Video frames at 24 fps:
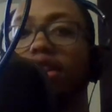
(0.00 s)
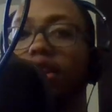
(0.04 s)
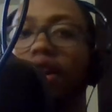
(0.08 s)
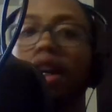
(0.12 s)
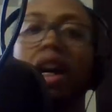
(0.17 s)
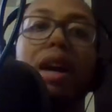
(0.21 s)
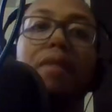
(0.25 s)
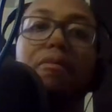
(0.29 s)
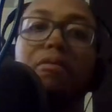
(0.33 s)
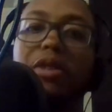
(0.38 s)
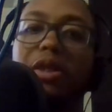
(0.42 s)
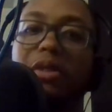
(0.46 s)

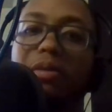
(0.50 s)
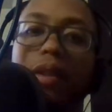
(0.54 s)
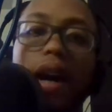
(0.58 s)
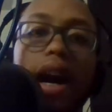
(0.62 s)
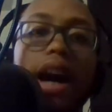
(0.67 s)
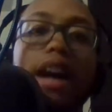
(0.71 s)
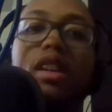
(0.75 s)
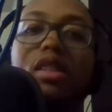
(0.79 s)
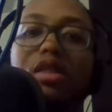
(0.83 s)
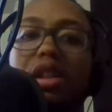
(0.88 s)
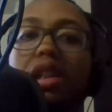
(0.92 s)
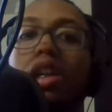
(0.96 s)
conference
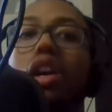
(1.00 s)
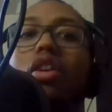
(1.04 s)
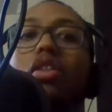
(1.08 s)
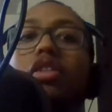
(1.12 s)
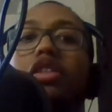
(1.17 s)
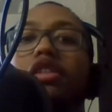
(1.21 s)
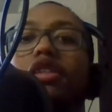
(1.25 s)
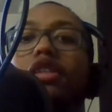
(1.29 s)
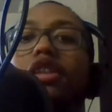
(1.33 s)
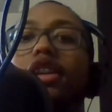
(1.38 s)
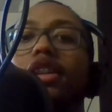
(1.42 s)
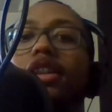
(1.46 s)
finals going
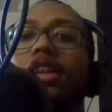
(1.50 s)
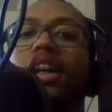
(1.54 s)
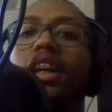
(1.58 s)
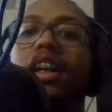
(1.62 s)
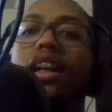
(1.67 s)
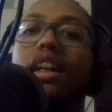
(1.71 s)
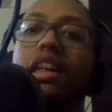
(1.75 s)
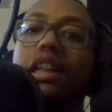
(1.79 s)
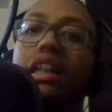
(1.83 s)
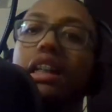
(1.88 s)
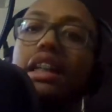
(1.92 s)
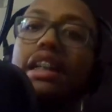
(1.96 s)
on.
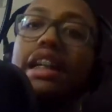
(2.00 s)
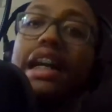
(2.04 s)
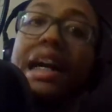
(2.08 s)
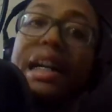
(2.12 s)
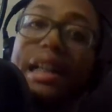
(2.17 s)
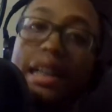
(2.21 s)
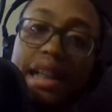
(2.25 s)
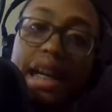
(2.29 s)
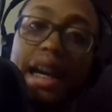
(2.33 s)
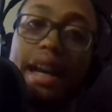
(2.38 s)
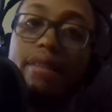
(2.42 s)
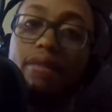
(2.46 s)

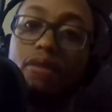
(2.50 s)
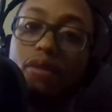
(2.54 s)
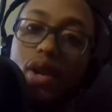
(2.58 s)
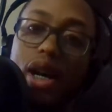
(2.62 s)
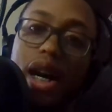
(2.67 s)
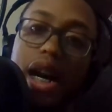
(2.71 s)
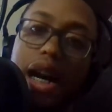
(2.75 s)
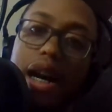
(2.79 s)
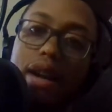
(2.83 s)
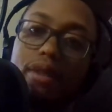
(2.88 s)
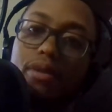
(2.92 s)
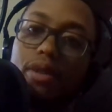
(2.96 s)
Got Game
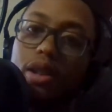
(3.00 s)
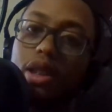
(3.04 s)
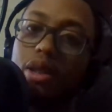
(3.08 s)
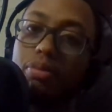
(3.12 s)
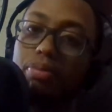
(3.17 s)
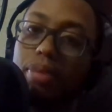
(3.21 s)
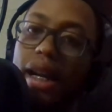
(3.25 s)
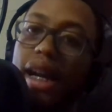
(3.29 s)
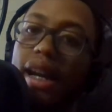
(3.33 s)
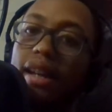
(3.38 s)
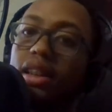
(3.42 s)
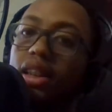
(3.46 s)
5 of the
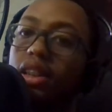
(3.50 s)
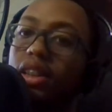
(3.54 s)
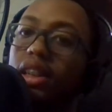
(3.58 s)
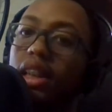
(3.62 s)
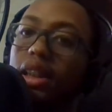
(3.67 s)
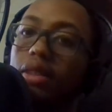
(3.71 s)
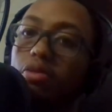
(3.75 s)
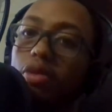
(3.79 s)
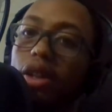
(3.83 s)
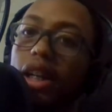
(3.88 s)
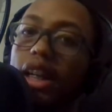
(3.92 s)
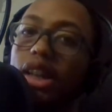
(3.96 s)
Panthers
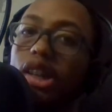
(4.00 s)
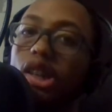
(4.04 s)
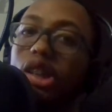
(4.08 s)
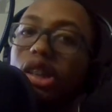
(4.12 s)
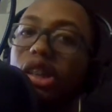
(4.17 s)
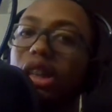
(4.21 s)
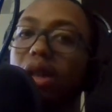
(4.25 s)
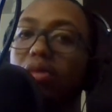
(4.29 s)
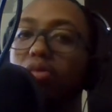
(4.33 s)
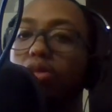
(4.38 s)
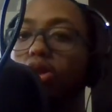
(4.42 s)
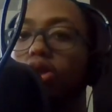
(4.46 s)
and
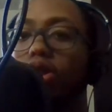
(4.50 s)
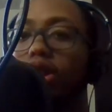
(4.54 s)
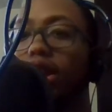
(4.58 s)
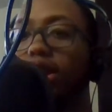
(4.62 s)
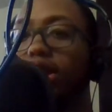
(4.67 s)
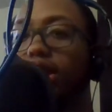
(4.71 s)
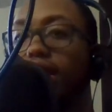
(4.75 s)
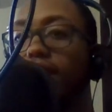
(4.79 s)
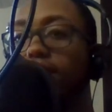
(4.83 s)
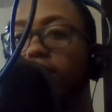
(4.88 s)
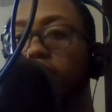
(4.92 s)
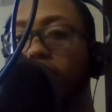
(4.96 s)
Rangers coming on at
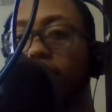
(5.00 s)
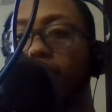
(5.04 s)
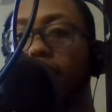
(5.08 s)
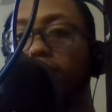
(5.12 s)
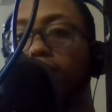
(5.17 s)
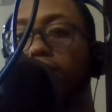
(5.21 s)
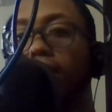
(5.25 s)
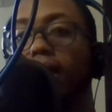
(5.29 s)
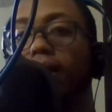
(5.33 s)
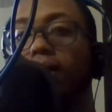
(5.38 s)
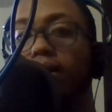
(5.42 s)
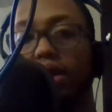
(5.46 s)
7 o'clock
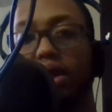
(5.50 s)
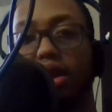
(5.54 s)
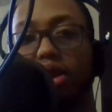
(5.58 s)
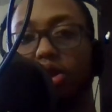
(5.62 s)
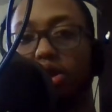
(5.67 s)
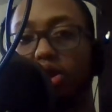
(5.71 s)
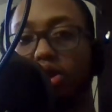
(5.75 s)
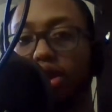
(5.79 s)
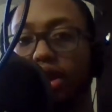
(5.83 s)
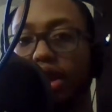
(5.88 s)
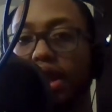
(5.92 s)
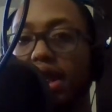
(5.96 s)
p.m.
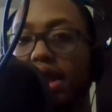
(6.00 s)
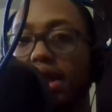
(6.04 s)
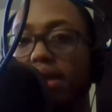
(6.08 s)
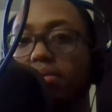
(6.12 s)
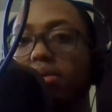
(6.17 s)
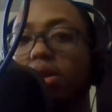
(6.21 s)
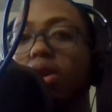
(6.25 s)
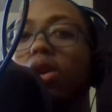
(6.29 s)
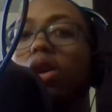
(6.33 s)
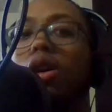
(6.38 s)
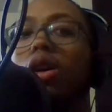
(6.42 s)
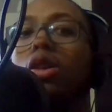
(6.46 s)
Central
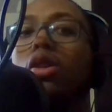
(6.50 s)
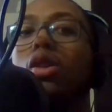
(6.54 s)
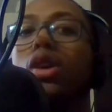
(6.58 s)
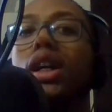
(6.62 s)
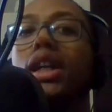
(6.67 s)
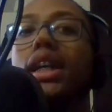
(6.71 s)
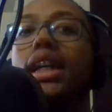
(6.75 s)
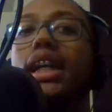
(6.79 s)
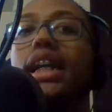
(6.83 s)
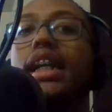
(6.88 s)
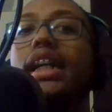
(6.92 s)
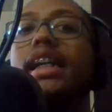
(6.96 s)
Time on
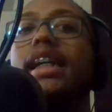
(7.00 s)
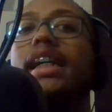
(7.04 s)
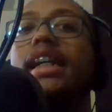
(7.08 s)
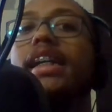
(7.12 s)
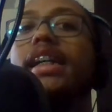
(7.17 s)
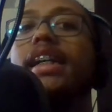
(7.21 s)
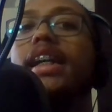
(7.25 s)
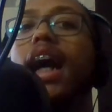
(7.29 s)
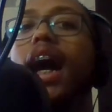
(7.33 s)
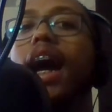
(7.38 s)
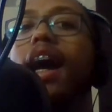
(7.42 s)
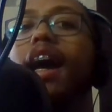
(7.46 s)

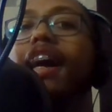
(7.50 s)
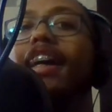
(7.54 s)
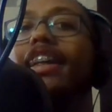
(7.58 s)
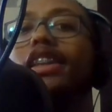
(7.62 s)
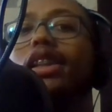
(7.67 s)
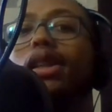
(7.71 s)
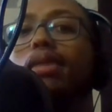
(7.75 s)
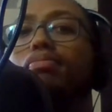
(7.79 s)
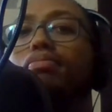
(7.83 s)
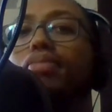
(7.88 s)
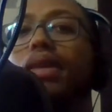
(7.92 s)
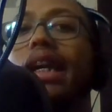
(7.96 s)

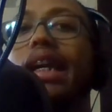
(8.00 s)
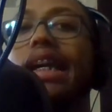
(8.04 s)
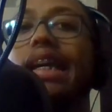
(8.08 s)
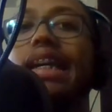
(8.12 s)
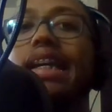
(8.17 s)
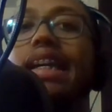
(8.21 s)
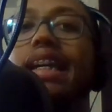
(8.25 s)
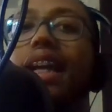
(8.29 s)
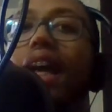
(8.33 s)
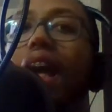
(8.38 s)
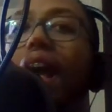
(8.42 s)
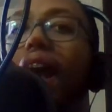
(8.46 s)

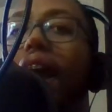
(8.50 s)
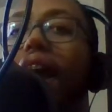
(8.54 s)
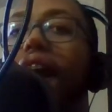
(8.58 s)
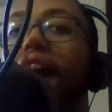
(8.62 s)
ESPN.